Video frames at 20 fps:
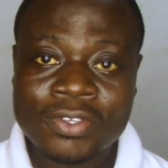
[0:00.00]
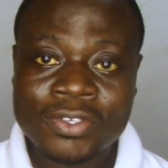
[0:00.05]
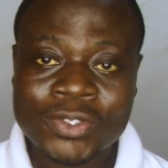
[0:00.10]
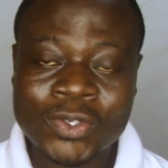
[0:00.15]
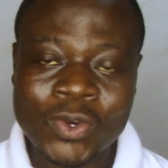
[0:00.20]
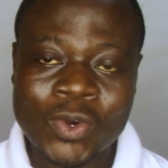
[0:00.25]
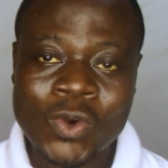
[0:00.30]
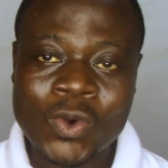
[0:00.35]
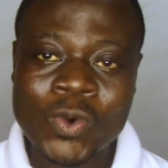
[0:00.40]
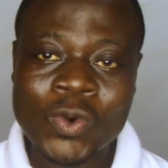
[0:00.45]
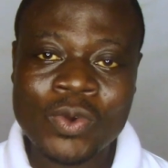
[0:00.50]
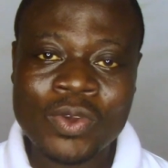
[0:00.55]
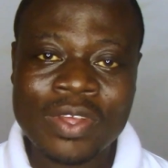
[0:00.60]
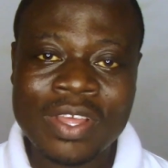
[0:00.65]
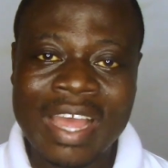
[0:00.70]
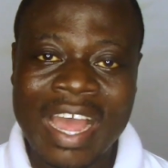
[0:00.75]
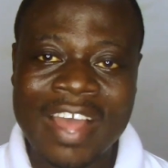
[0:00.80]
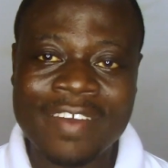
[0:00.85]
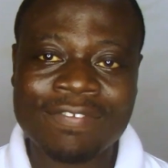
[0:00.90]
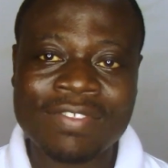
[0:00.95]
So
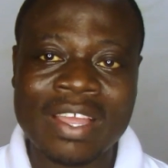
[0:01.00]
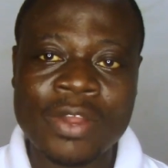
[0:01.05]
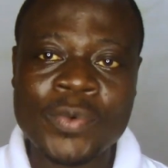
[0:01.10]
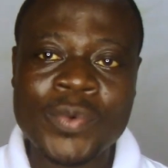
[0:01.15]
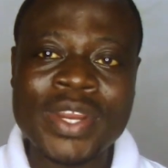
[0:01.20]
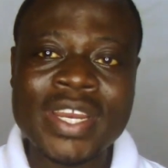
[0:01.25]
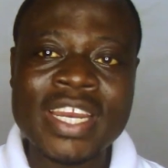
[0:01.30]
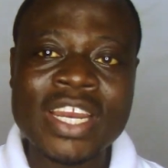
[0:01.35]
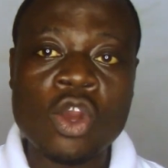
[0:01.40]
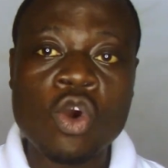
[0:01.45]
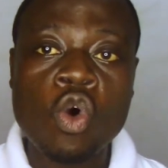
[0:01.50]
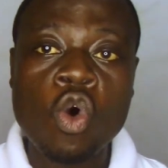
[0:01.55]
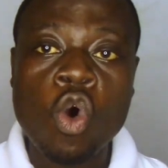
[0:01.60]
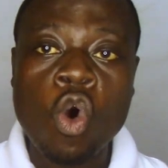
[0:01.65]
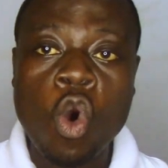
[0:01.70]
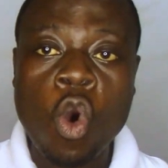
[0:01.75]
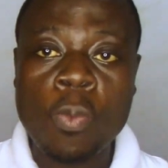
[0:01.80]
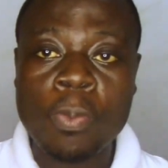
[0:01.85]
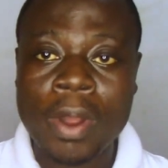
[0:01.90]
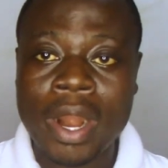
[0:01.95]
after reading a
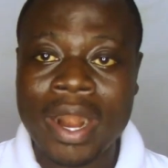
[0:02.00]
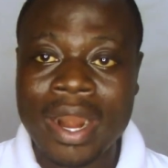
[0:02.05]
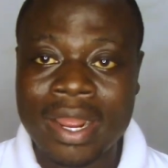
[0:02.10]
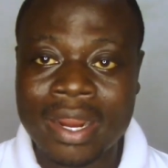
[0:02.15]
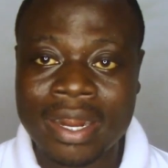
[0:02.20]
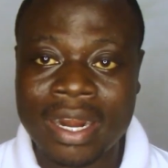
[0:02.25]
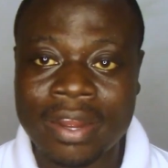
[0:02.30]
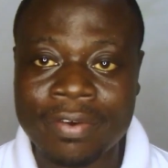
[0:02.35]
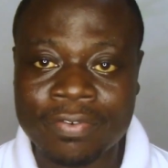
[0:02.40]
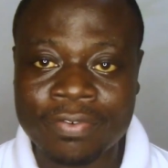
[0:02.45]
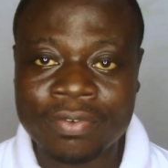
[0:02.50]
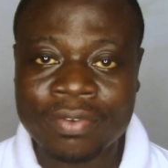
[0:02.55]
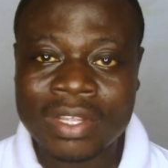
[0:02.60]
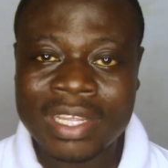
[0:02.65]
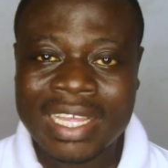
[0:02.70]
whole paragraph,